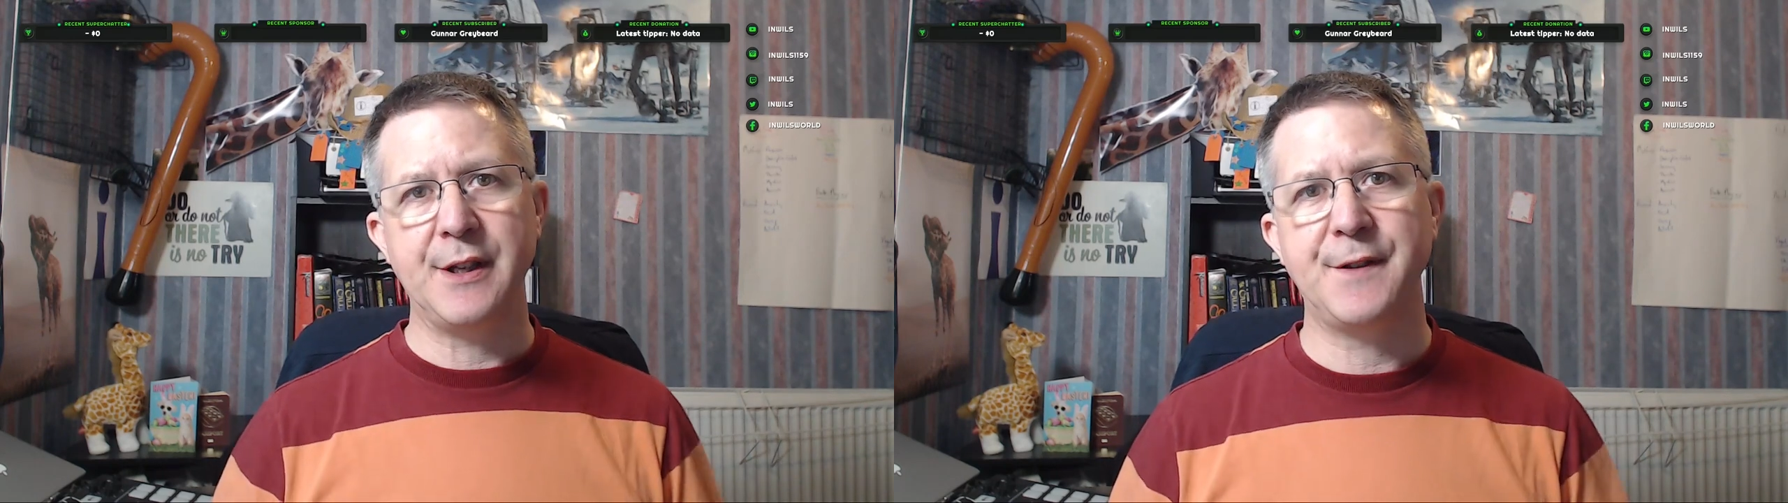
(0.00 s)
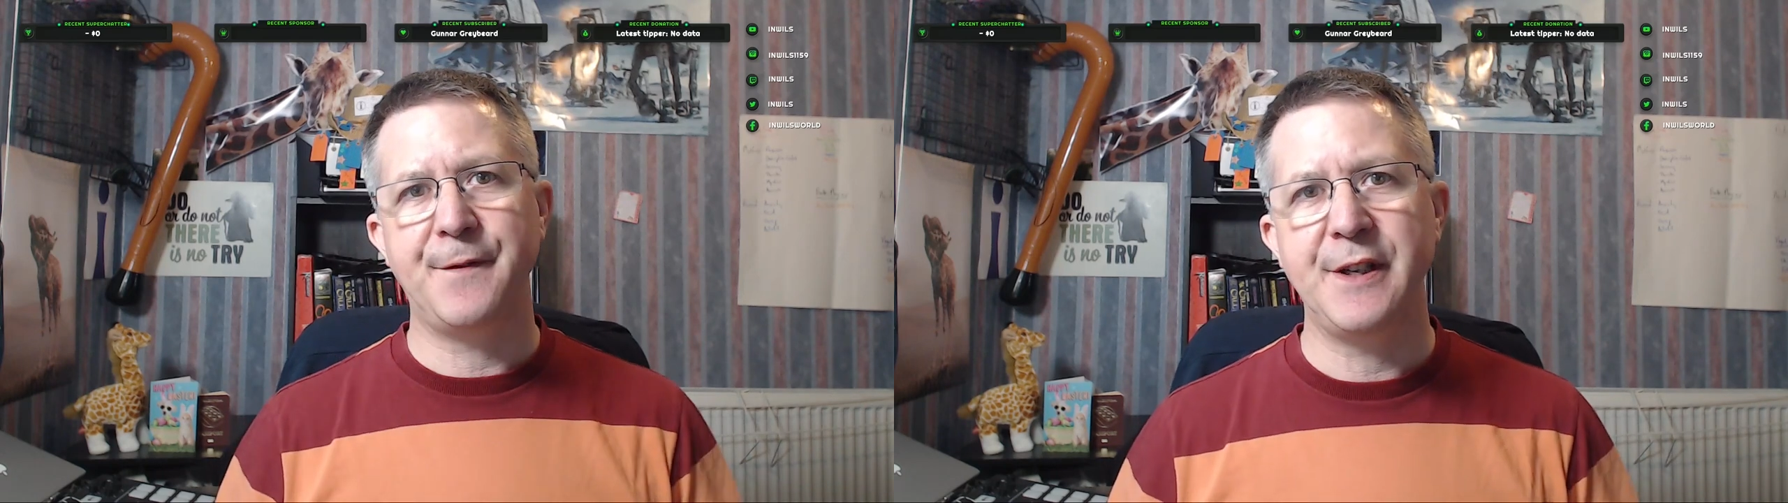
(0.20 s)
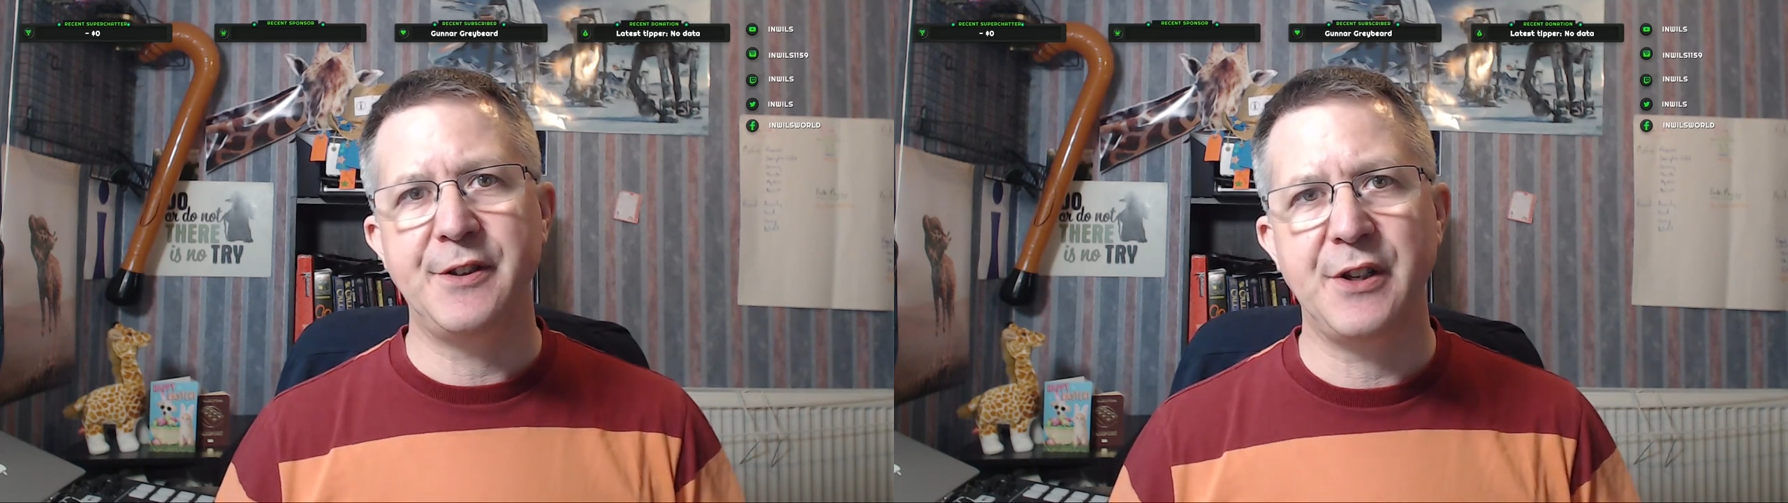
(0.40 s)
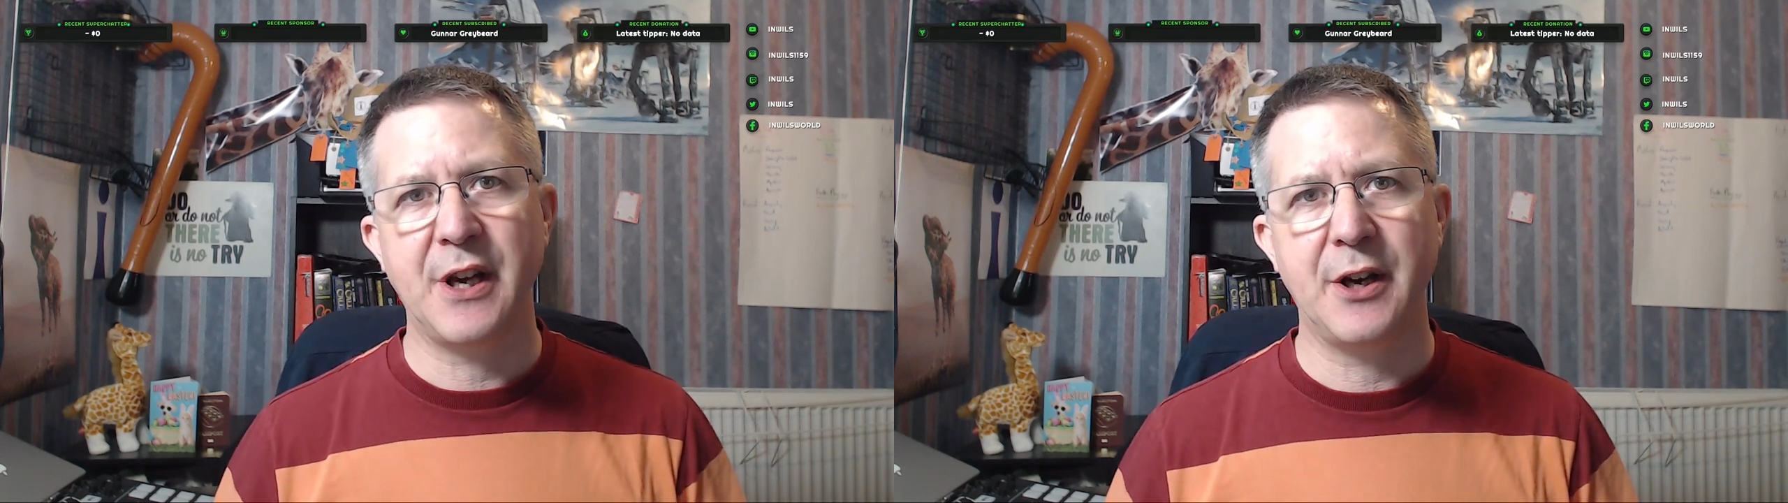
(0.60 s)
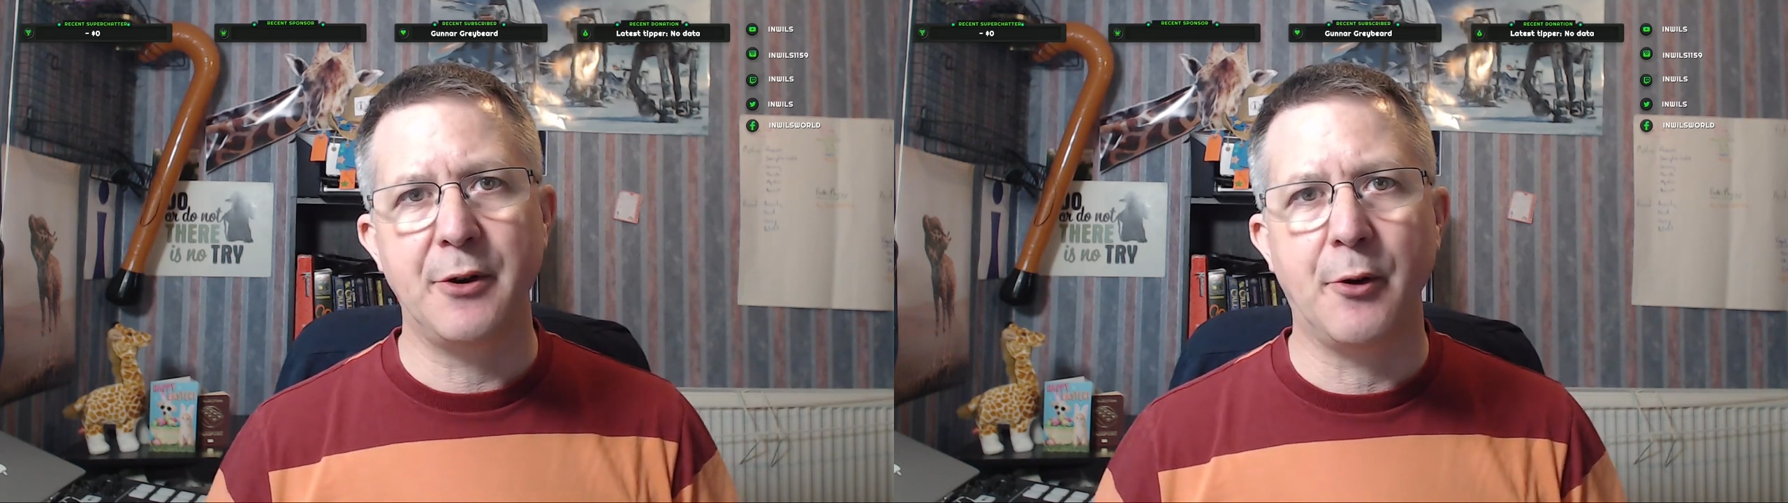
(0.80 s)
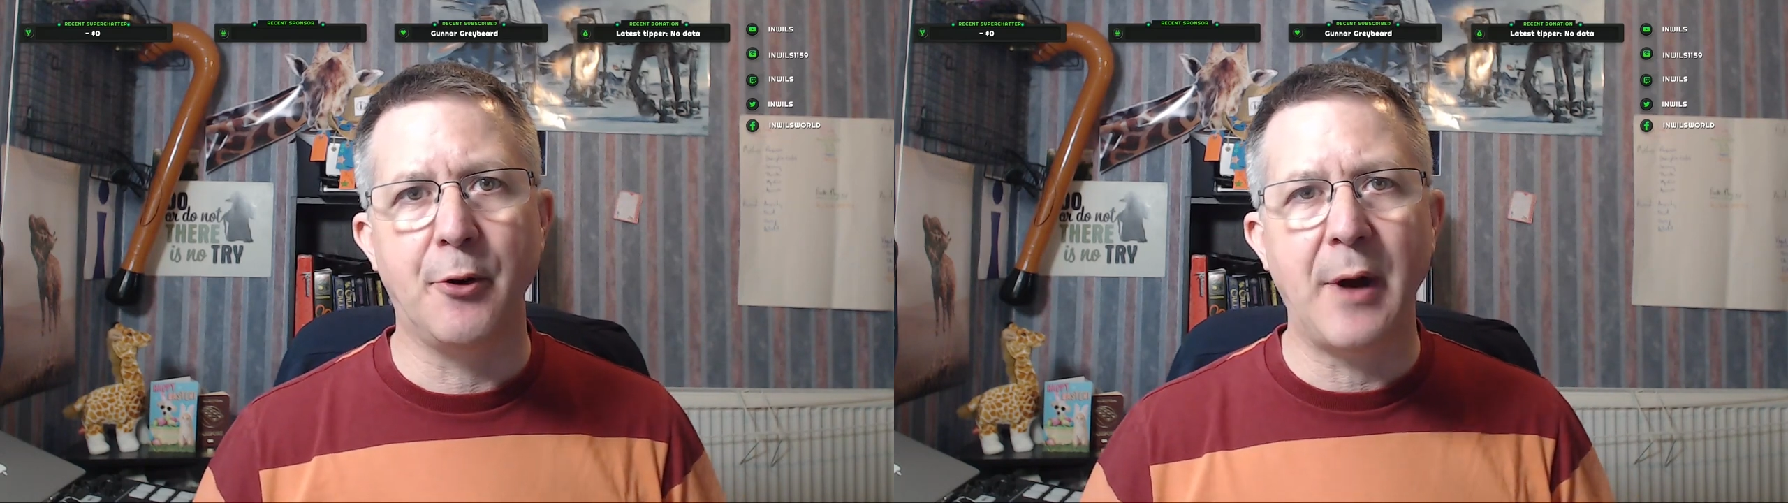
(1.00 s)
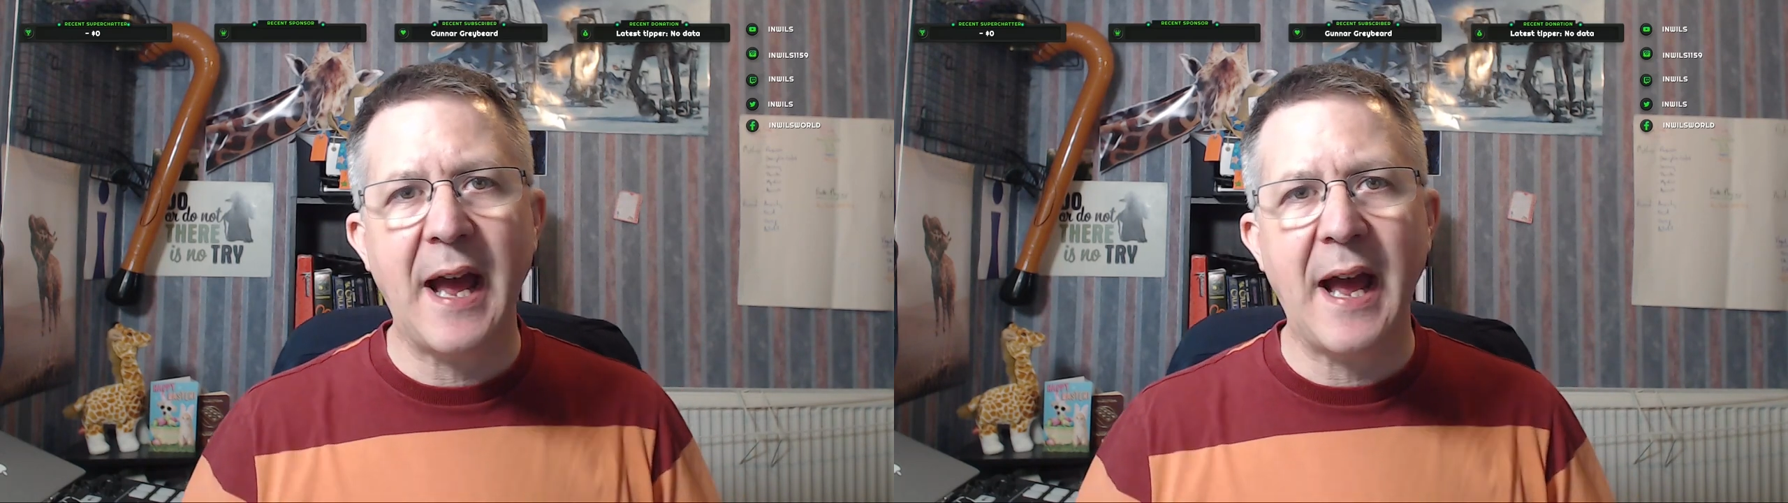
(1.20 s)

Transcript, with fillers: this video or